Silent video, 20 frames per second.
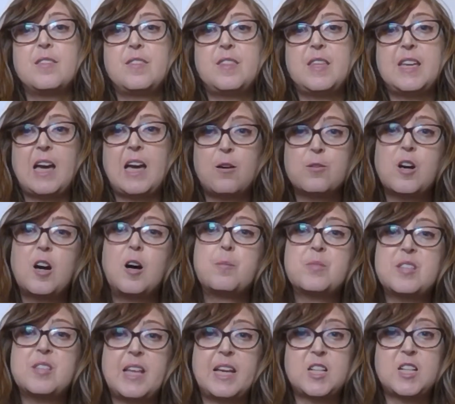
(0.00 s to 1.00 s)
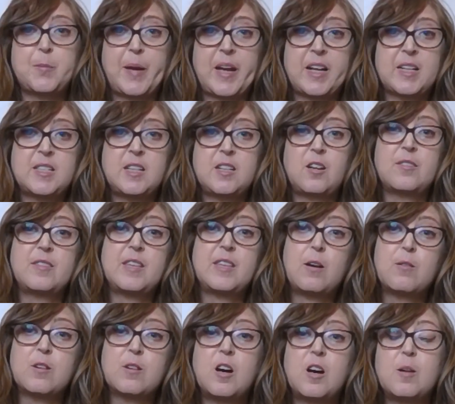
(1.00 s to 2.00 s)
the outcomes they expected are the
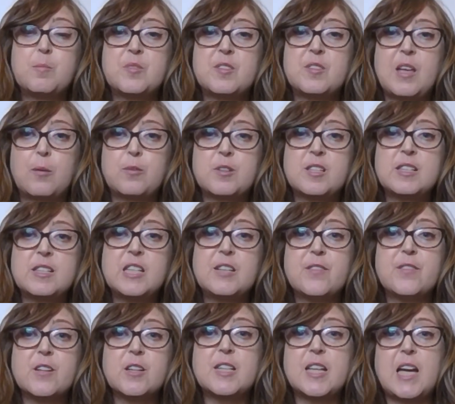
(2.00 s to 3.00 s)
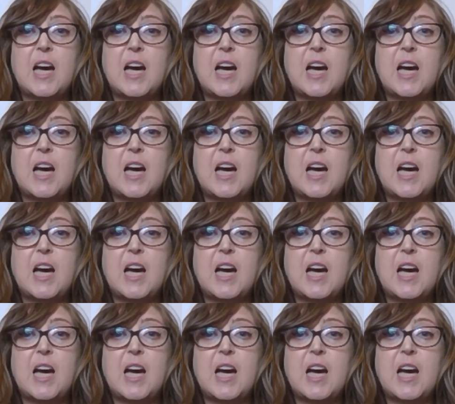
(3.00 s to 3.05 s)
outcomes that were delivered,